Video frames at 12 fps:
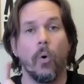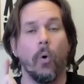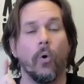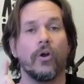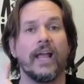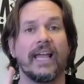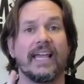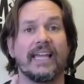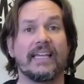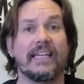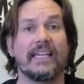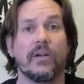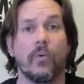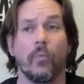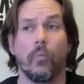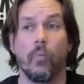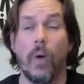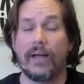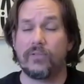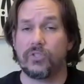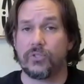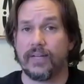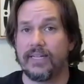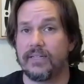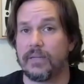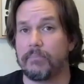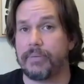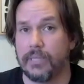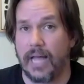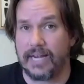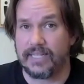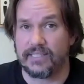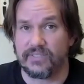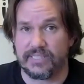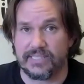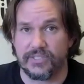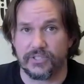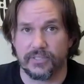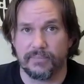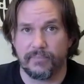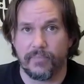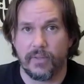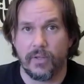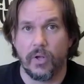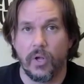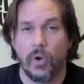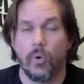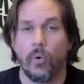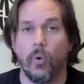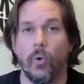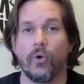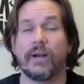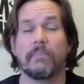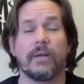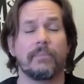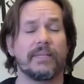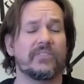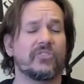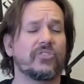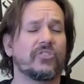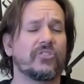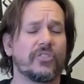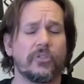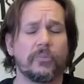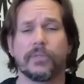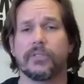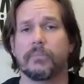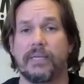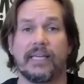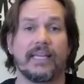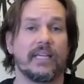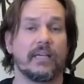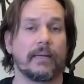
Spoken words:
or a well-trained Pilates teacher, or I'm going to be super picky